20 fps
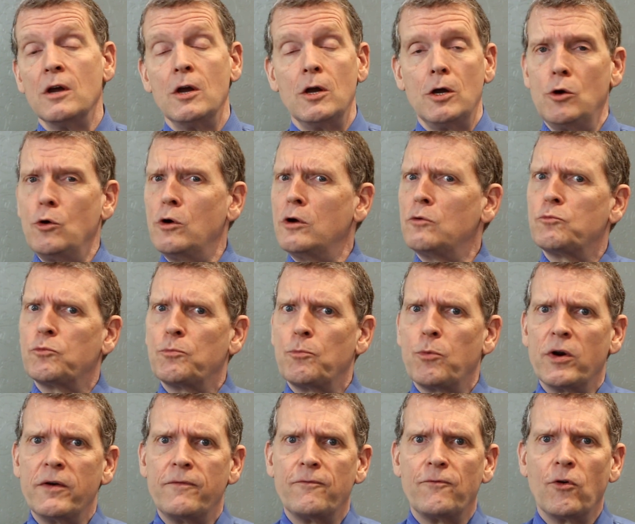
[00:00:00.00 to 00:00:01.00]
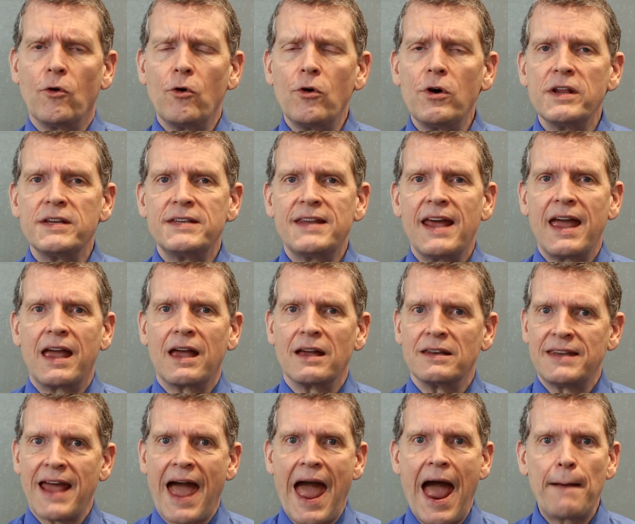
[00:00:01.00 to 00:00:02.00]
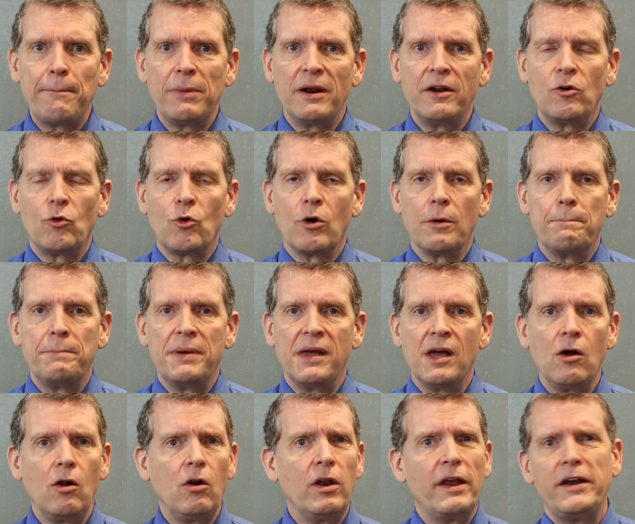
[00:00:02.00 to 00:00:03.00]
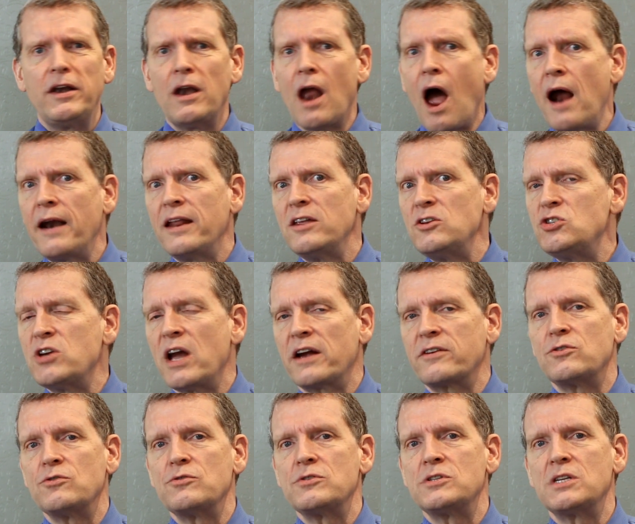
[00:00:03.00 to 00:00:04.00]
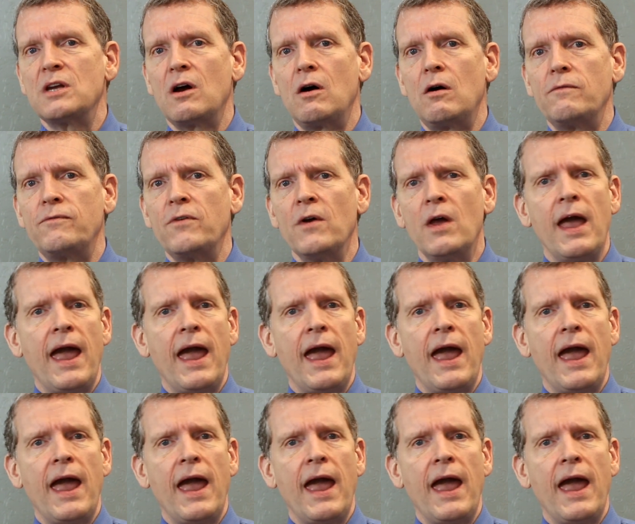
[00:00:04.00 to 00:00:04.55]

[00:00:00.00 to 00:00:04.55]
who would prefer to take a tablet or a pill and not inject yourself,